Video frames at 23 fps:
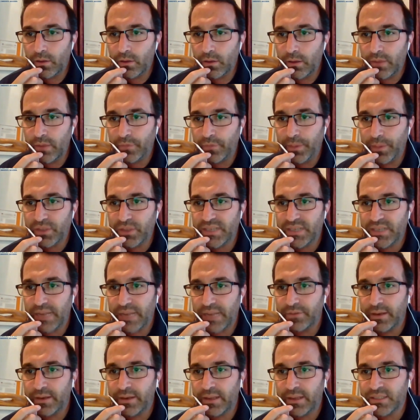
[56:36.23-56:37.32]
if a person
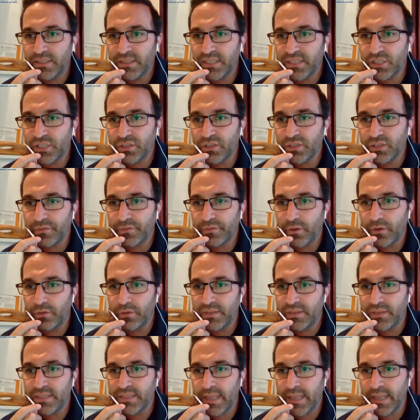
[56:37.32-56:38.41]
having an incision in the front of
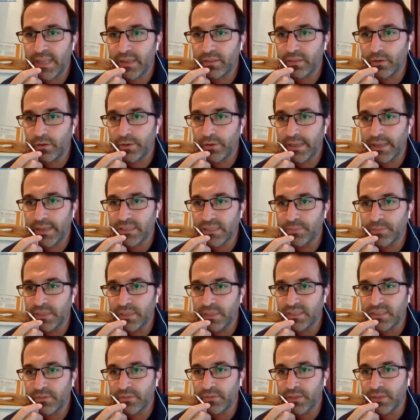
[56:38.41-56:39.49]
his neck, thyroidectomy,
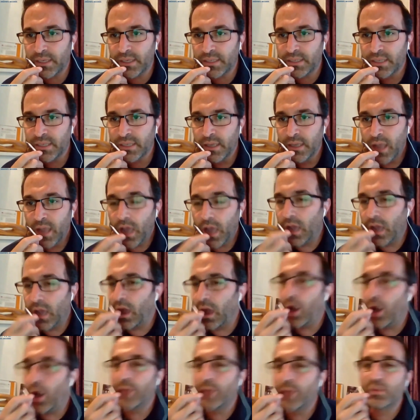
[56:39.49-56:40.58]
seven years, uh,
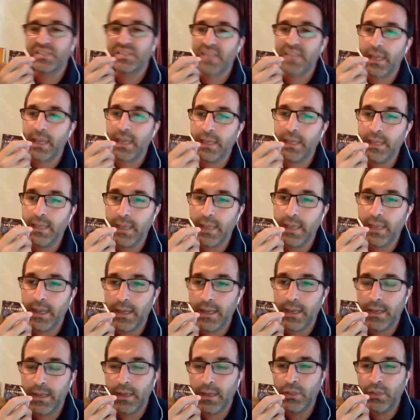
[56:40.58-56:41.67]
I would say
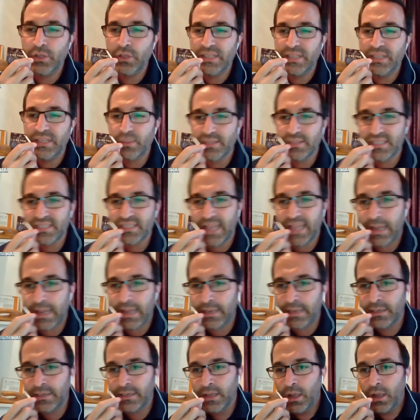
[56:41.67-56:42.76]
uh, you need to
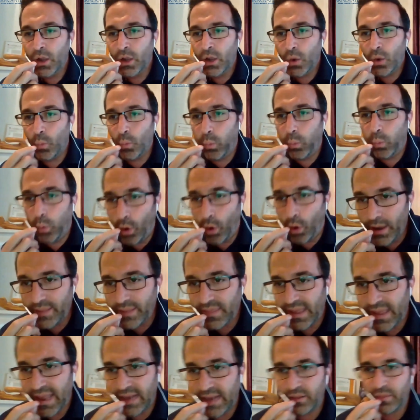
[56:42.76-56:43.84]
understand why
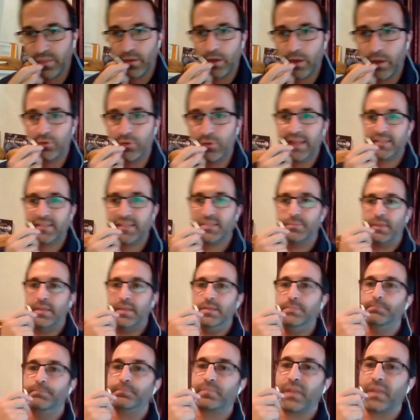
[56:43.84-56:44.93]
they had a
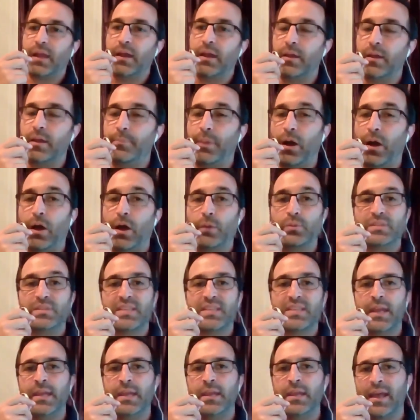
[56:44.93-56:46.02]
thyroidectomy. Uh, but I would
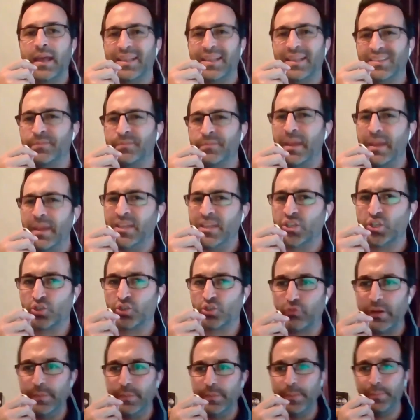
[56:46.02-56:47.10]
say that's an
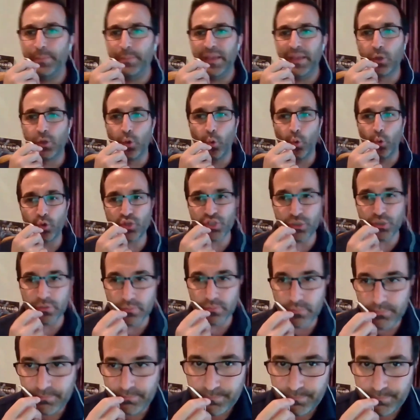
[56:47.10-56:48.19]
extremely big caution,